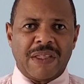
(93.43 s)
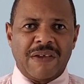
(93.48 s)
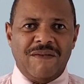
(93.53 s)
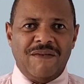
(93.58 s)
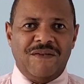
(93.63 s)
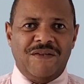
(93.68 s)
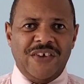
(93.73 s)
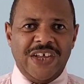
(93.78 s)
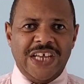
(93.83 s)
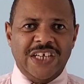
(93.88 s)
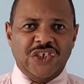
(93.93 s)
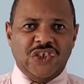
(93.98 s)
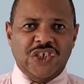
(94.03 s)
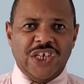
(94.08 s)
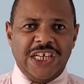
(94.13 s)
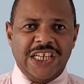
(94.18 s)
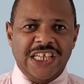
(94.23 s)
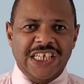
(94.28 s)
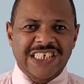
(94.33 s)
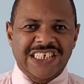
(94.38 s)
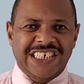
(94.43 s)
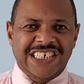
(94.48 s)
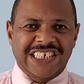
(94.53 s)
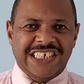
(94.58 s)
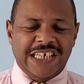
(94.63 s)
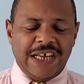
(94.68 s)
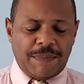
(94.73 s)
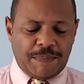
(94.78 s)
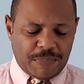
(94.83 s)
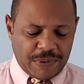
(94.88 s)
Vision
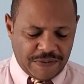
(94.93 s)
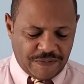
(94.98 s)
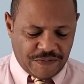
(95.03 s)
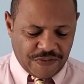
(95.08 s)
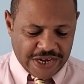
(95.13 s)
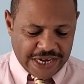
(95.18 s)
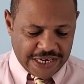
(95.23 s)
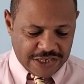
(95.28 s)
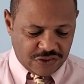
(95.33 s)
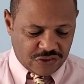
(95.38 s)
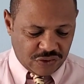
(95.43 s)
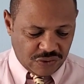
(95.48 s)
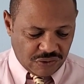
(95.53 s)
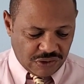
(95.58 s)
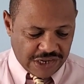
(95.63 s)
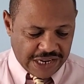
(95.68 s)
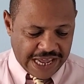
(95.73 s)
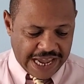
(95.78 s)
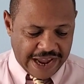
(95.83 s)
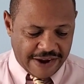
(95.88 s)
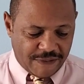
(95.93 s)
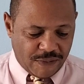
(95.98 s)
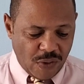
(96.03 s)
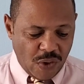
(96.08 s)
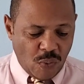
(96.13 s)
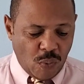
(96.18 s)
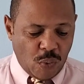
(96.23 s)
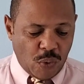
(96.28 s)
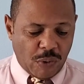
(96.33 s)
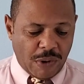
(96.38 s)
simplifies your life.
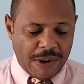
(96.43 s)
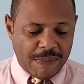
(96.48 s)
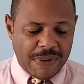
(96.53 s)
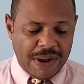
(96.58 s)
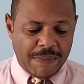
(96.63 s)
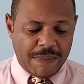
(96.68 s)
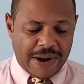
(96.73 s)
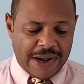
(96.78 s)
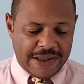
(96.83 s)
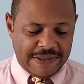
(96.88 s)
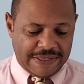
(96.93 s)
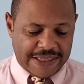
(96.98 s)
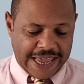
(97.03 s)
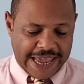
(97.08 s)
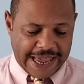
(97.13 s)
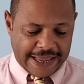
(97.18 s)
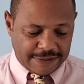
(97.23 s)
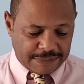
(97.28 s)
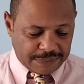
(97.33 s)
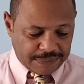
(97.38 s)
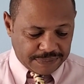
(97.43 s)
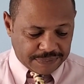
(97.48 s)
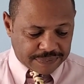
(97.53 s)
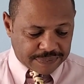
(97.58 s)
What do I mean by that?